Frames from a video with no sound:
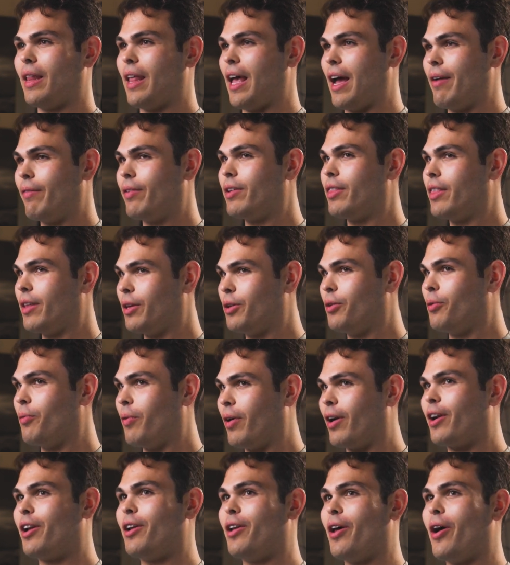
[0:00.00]
Everything you
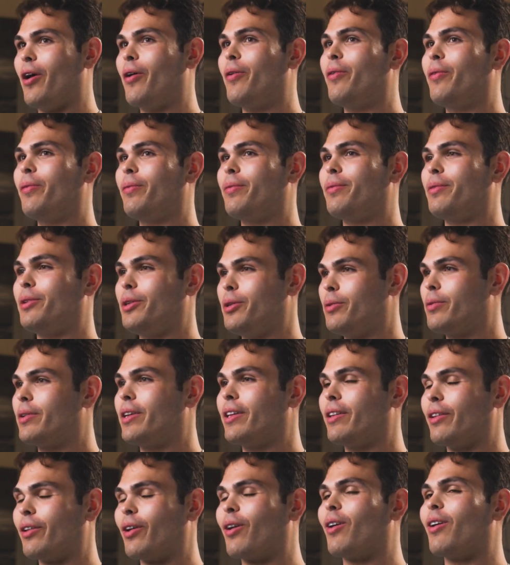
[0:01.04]
want to know, you
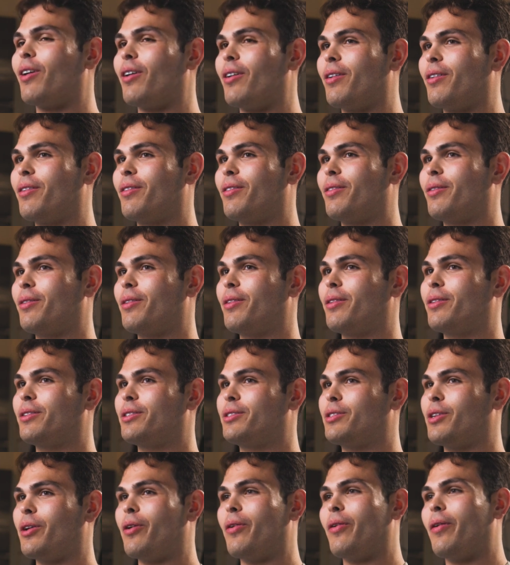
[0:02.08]
can learn.
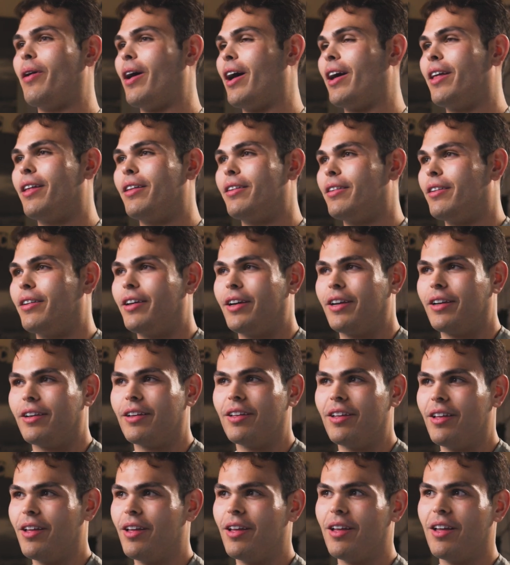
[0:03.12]
So I
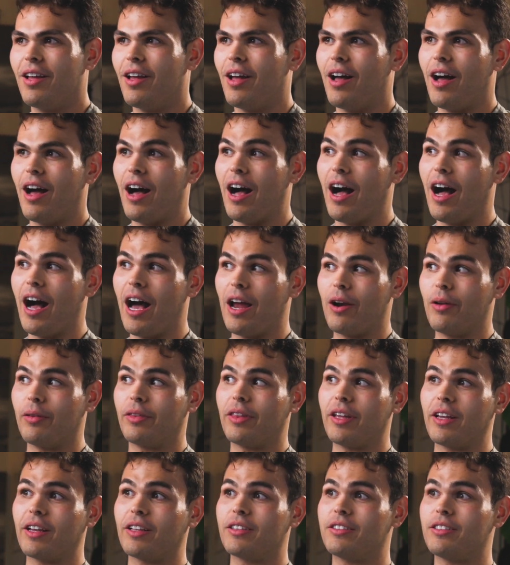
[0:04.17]
don't
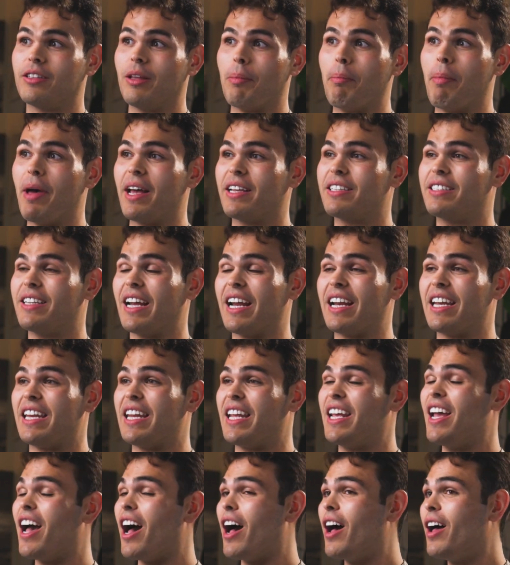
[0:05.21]
think it's the best
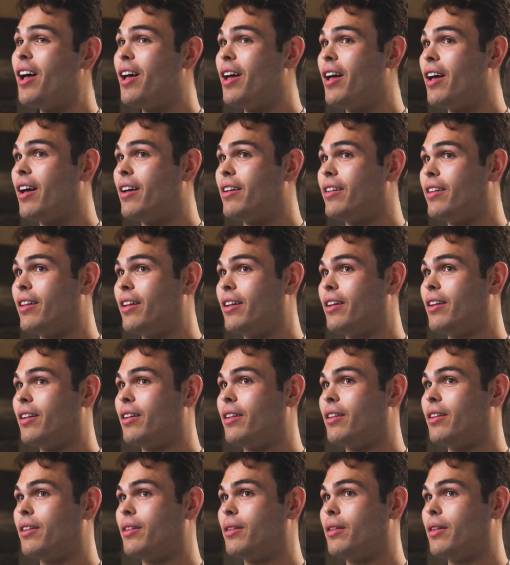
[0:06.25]
idea.
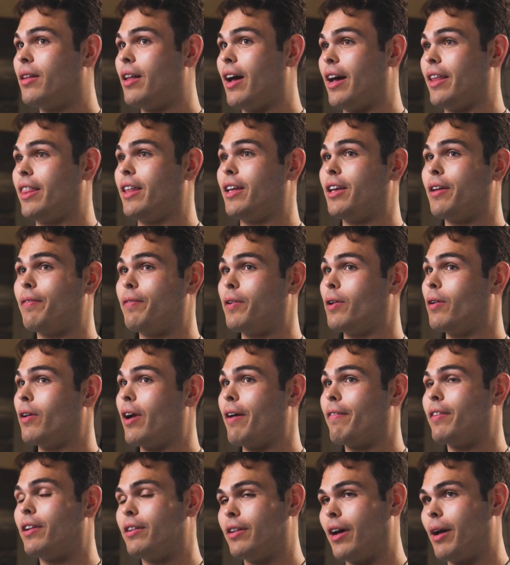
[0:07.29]
I think if you don't
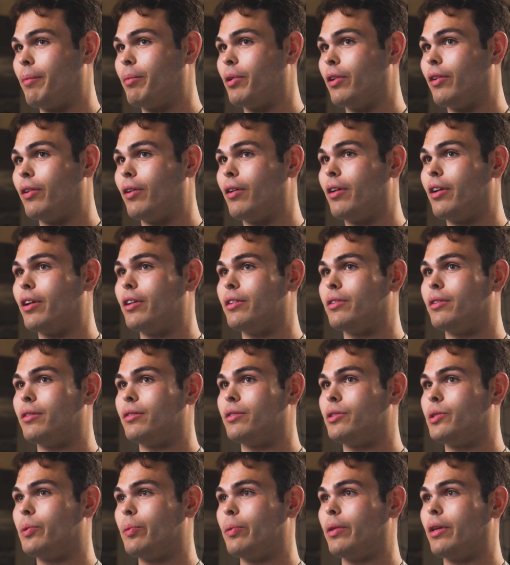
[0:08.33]
have the time to learn and
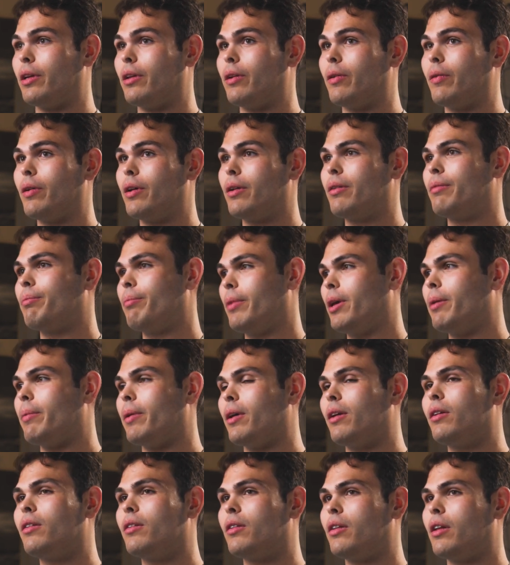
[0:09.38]
truly do it,
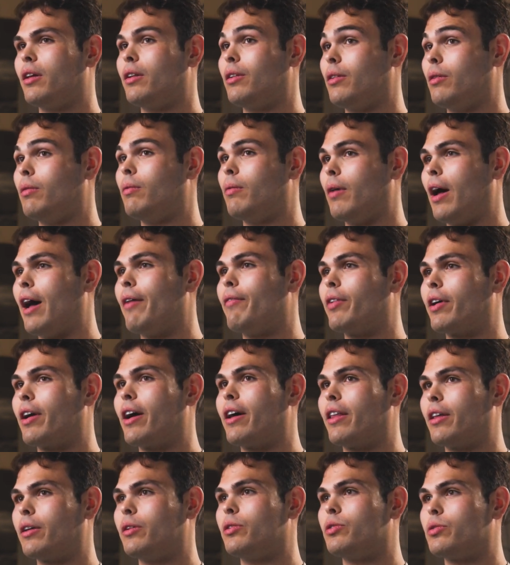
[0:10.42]
maybe, and you have a
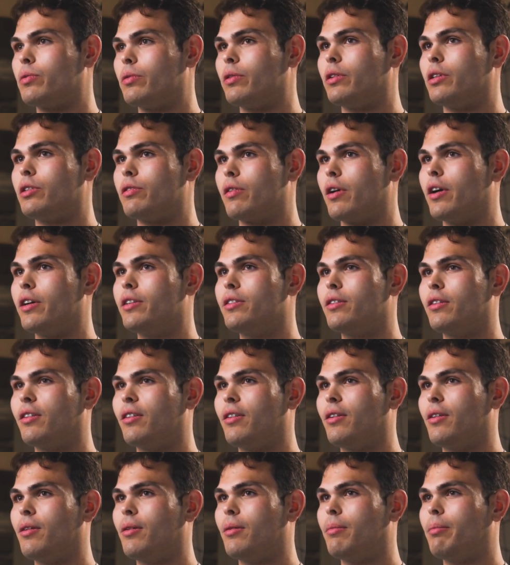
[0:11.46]
guy that you truly trust,
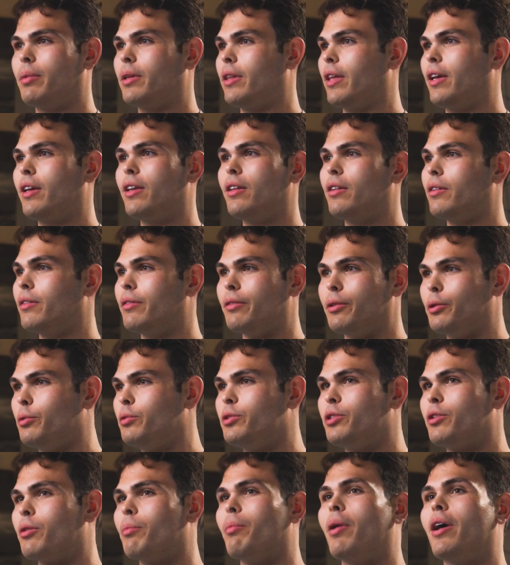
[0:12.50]
but they can
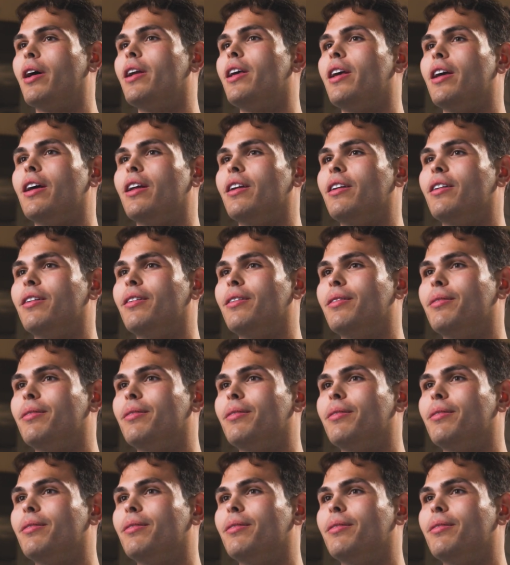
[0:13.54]
lose your money and